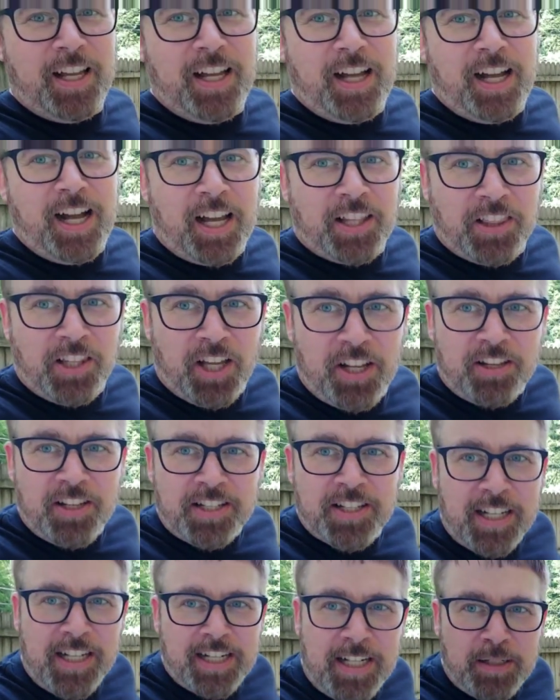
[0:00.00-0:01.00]
A lot of the
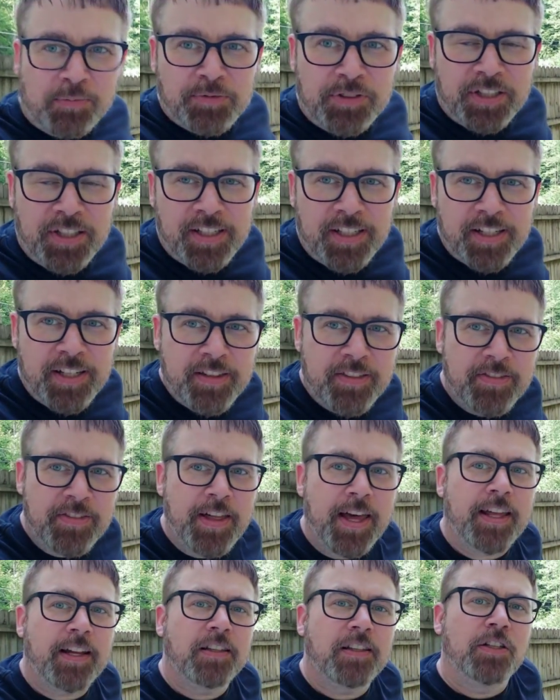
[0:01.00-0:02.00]
times,
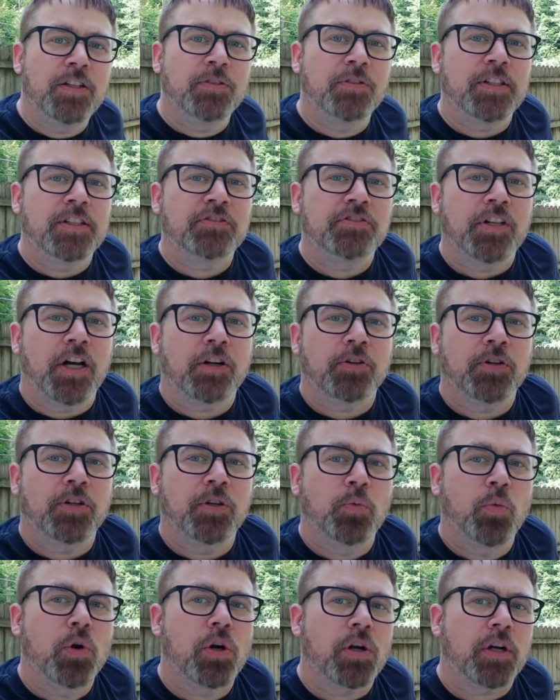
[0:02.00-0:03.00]
that alone is not going to
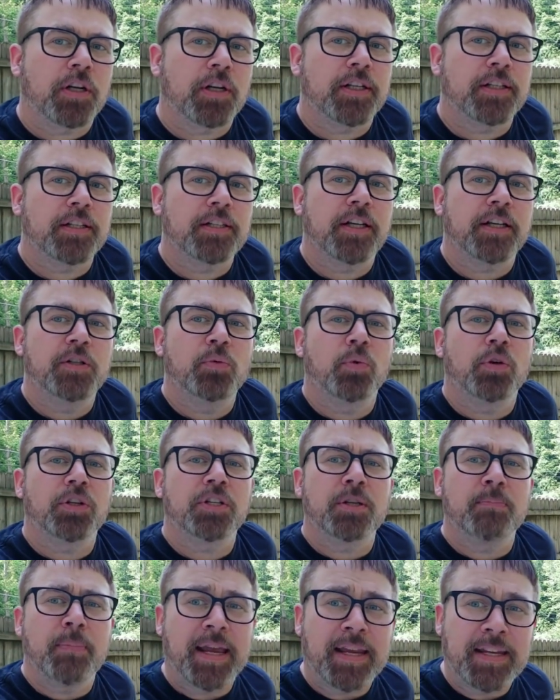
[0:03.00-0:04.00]
work. Now, you
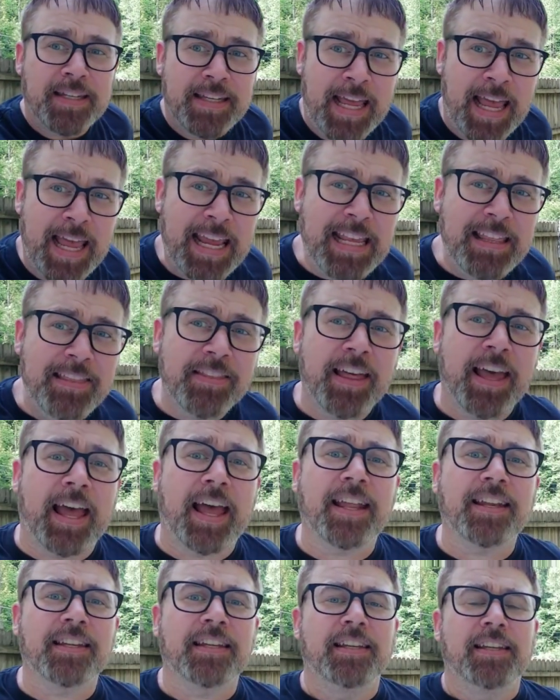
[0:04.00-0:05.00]
want to maintain
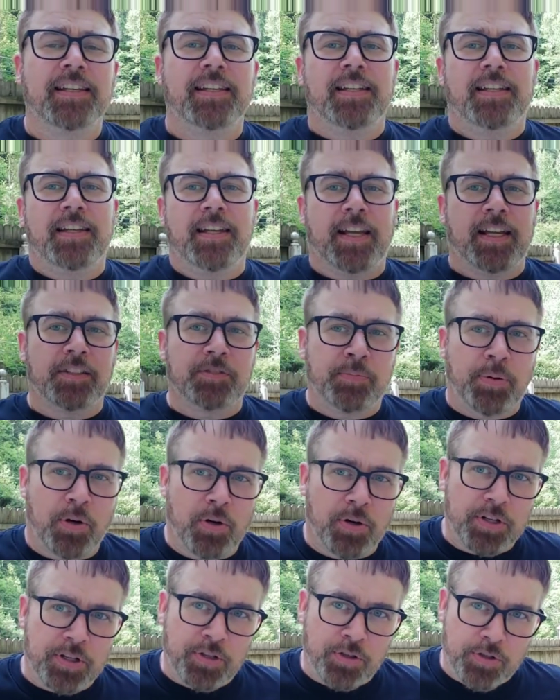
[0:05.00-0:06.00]
that as
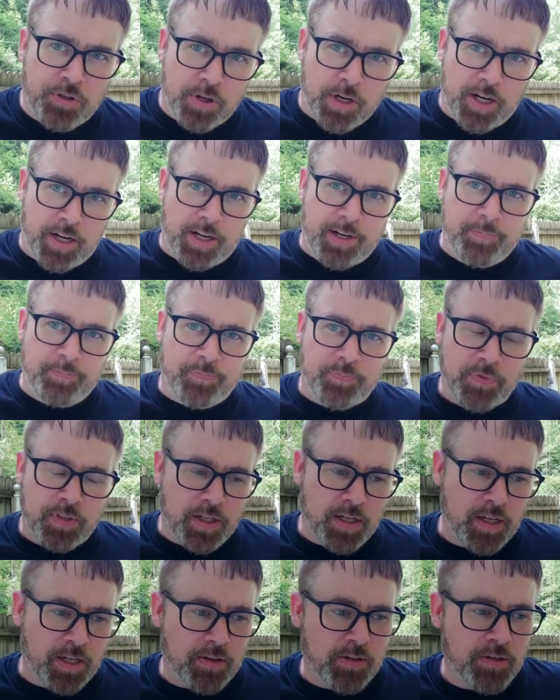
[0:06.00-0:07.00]
part of your training,
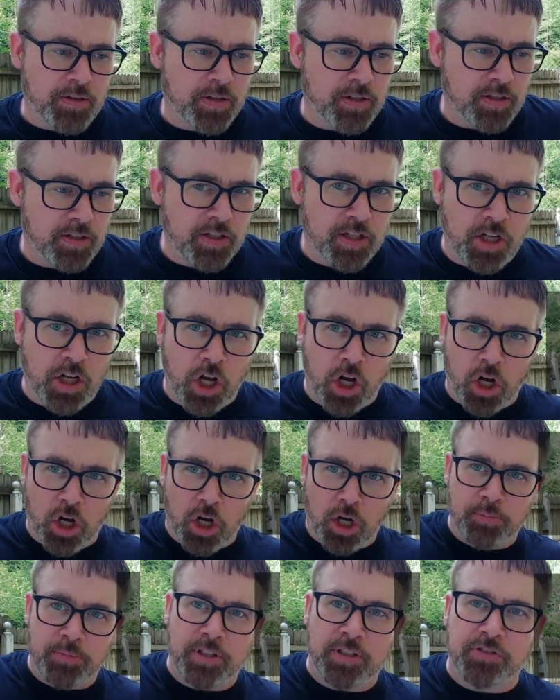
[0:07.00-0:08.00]
the
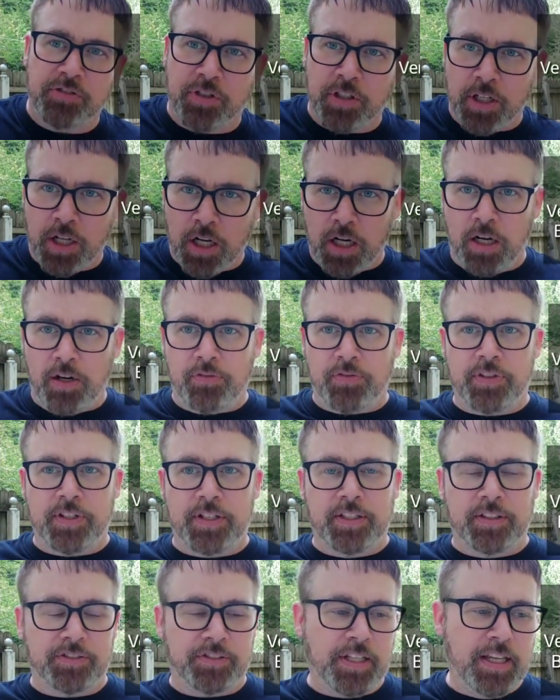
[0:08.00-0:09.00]
calmness, the
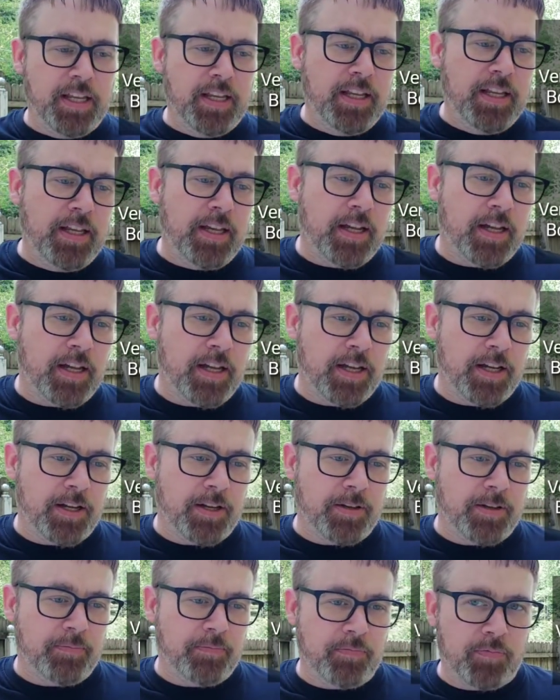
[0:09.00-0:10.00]
confidence,
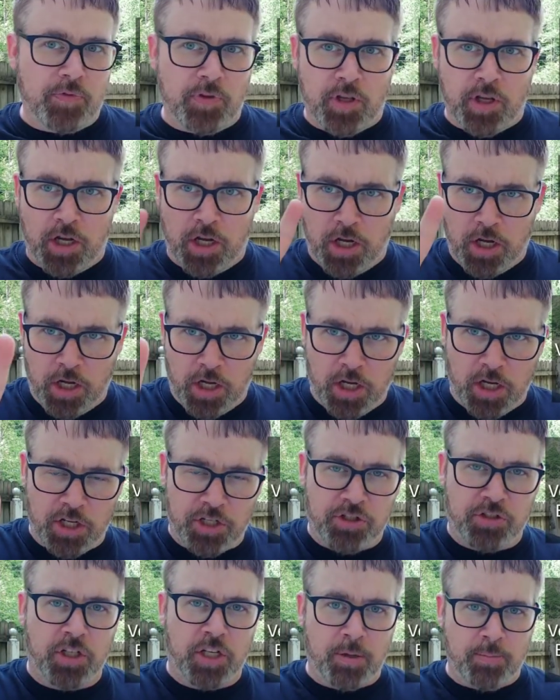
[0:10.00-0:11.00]
the
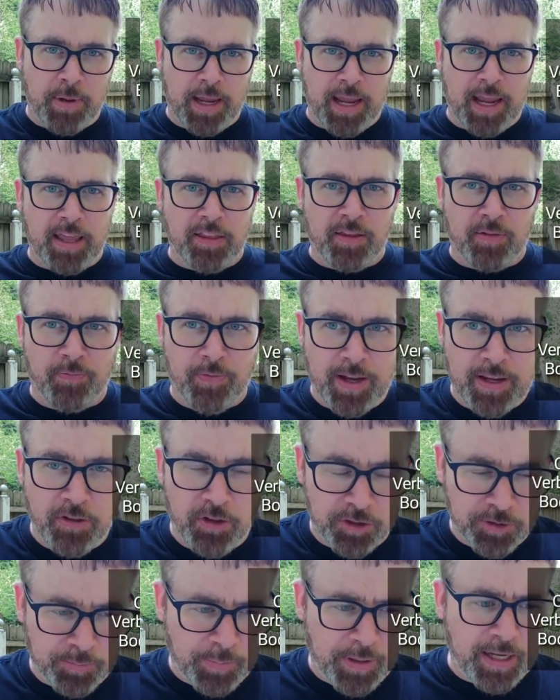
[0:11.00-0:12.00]
hush, the command, invade
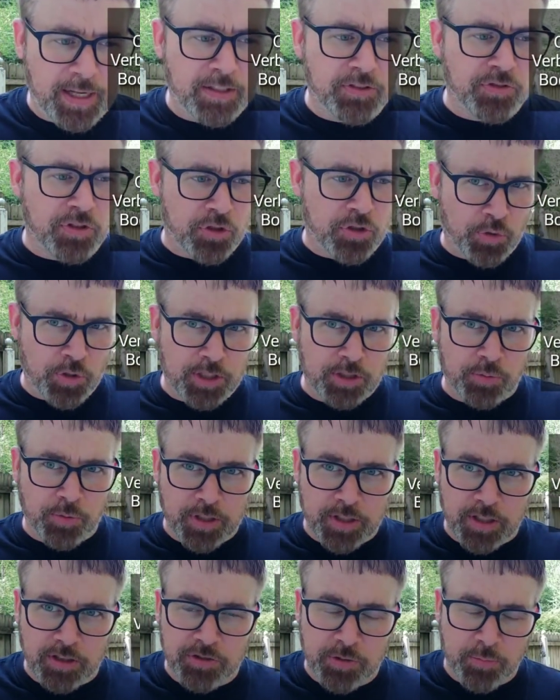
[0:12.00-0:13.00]
the space, the treats when
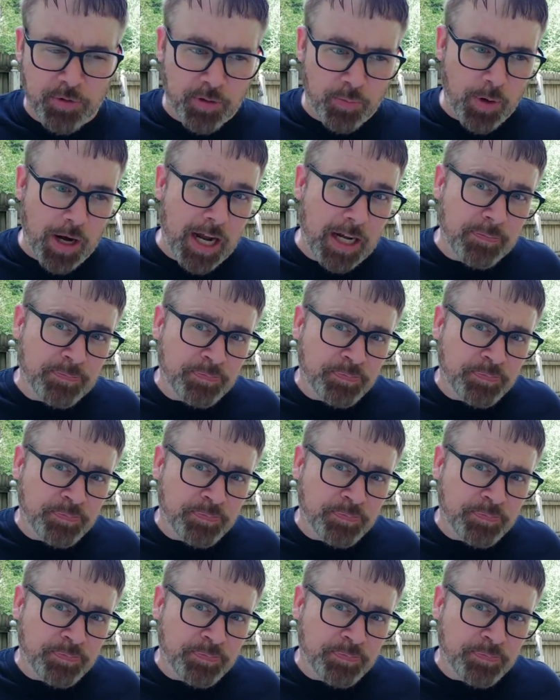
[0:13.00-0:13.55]
he does something right.